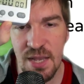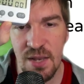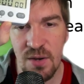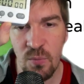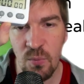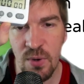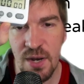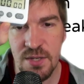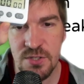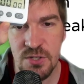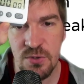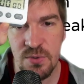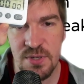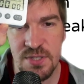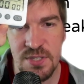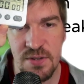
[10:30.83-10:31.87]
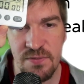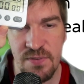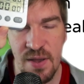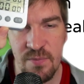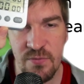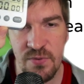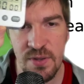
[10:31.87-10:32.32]
and then what I do is
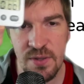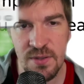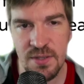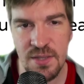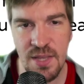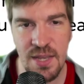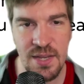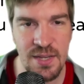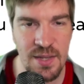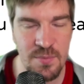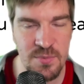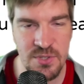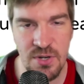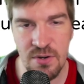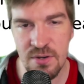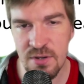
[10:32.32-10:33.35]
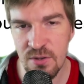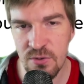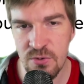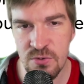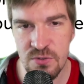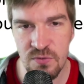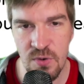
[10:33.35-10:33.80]
if I'm feeling like I'm starting
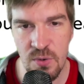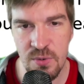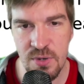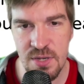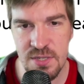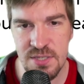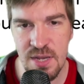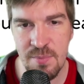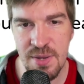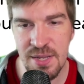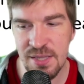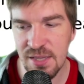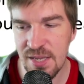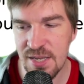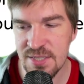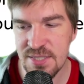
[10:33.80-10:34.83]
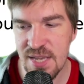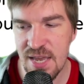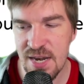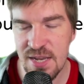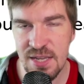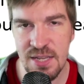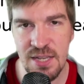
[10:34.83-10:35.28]
to lose focus, I might glance
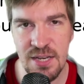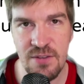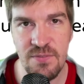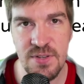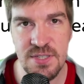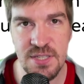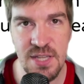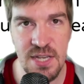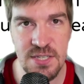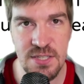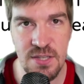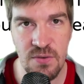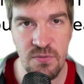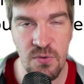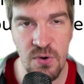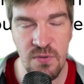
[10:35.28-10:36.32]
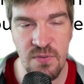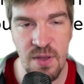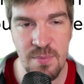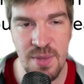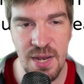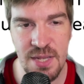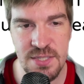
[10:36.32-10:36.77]
at it, and if it's less than
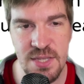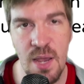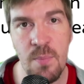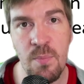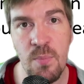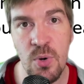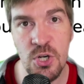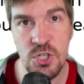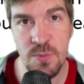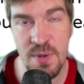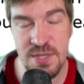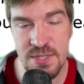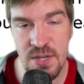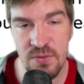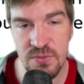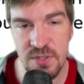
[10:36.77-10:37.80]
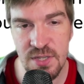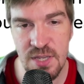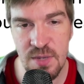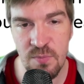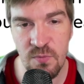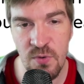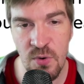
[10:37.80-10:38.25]
45 minutes, I push myself
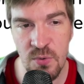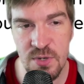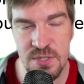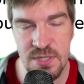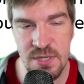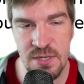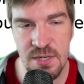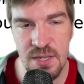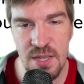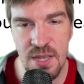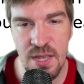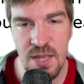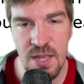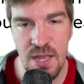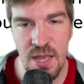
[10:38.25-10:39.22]
to keep focusing.